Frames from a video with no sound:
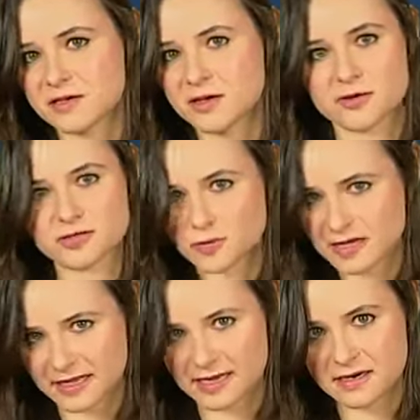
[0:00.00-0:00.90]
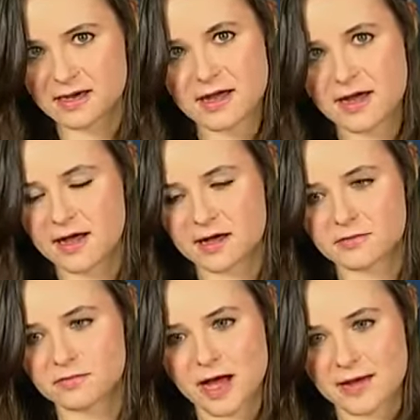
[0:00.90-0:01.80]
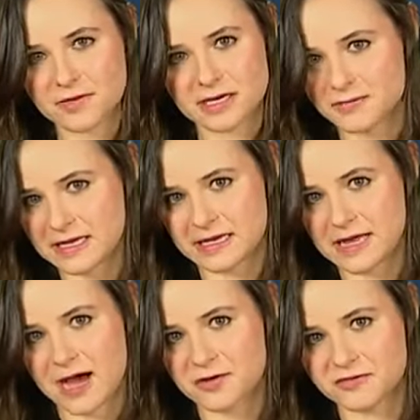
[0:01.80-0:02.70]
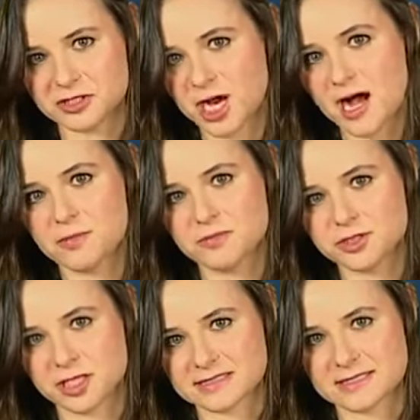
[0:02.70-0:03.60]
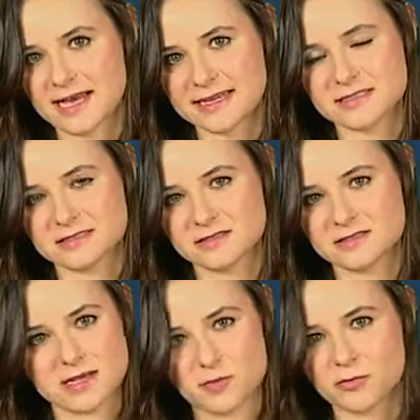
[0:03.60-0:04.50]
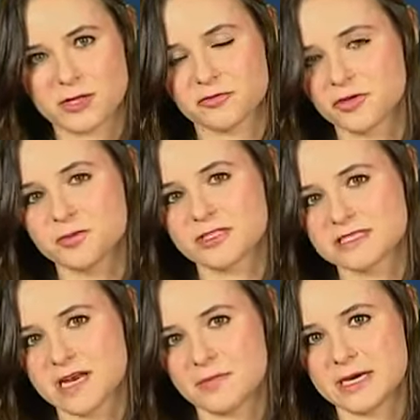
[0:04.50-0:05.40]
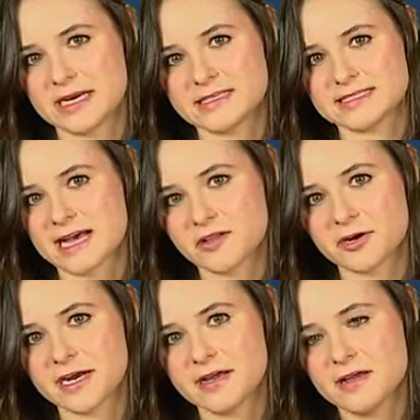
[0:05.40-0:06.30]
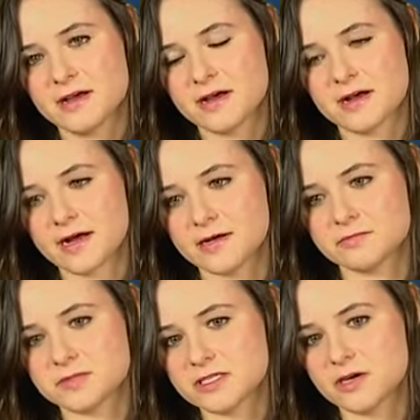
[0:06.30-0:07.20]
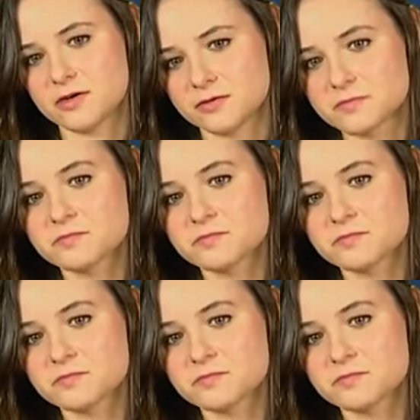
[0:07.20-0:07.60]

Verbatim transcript: goes with it, um, I'm going to be out of a job just like someone with a ruble denominated salary. Um, so